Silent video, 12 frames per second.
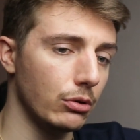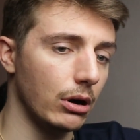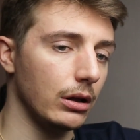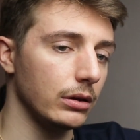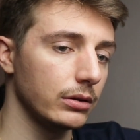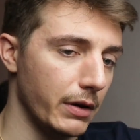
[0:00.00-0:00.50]
you
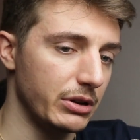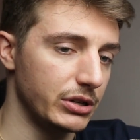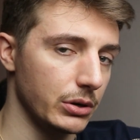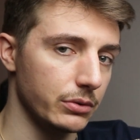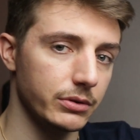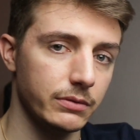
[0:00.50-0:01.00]
all very
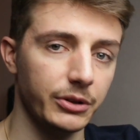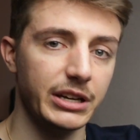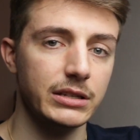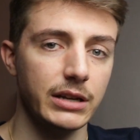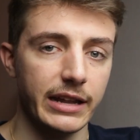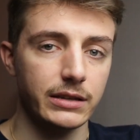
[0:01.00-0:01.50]
soon on
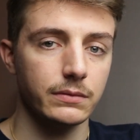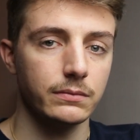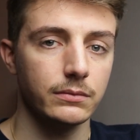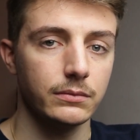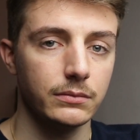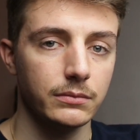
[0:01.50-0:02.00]
the internet.
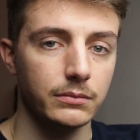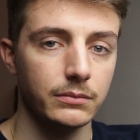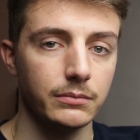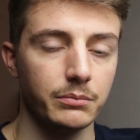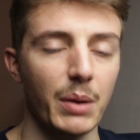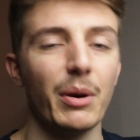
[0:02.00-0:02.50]

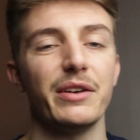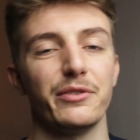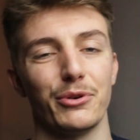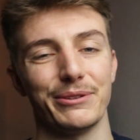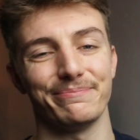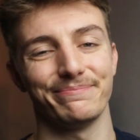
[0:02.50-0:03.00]
Bye-bye,
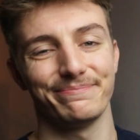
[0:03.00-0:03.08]
everyone.